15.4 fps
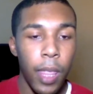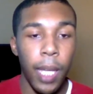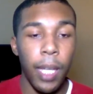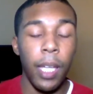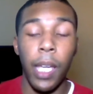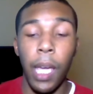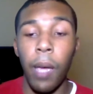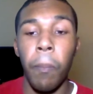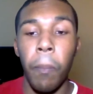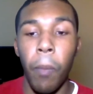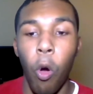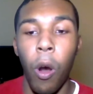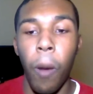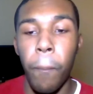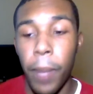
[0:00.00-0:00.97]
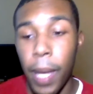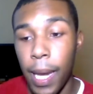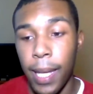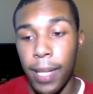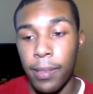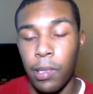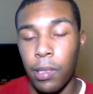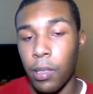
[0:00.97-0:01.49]
They can get more
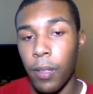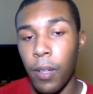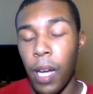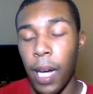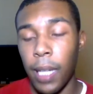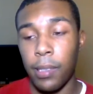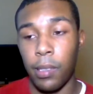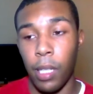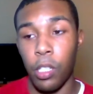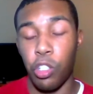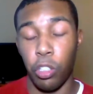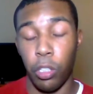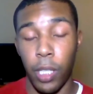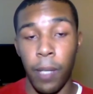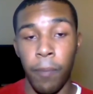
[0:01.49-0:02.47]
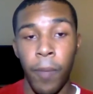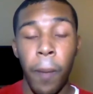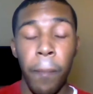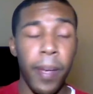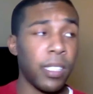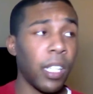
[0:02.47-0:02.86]
minutes, essentially,